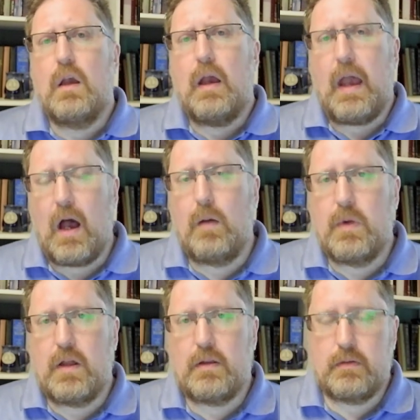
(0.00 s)

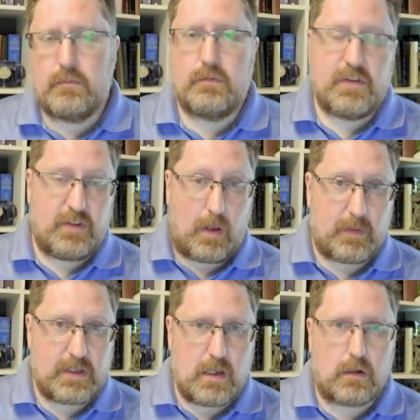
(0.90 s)
Alma, this is Alma the
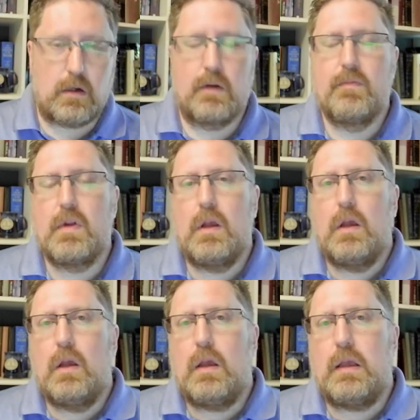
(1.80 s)
Younger,
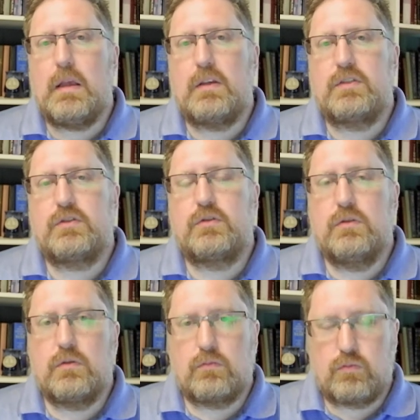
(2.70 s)
is
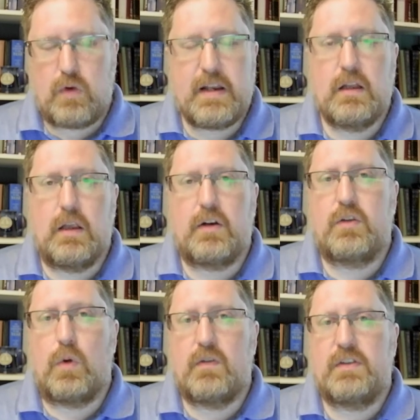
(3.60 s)
writing a letter to
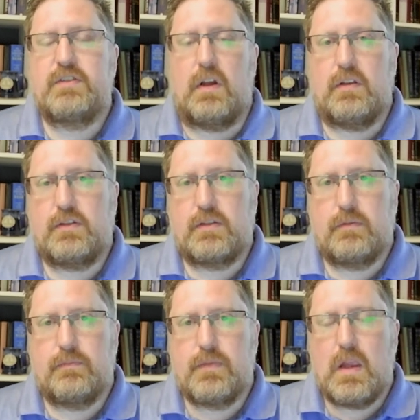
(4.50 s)
one of his sons.
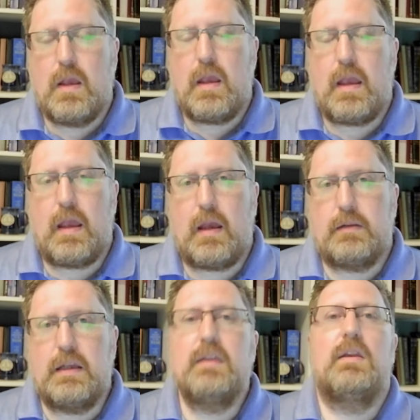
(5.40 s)
And
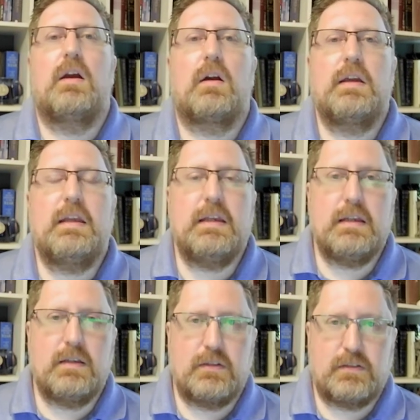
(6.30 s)
in there,
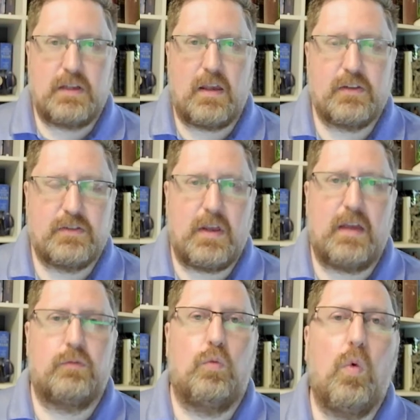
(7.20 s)
he says that
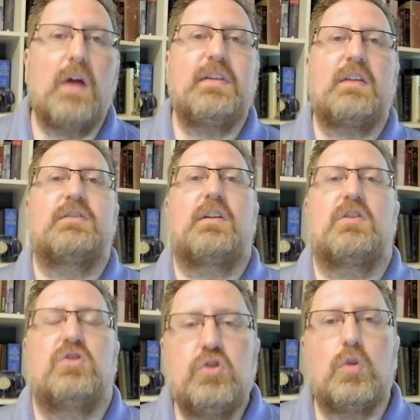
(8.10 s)
what that son is
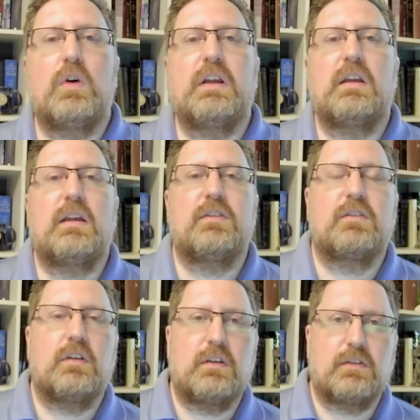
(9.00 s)
doing is,
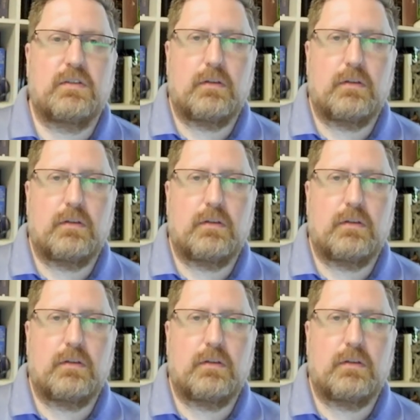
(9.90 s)
is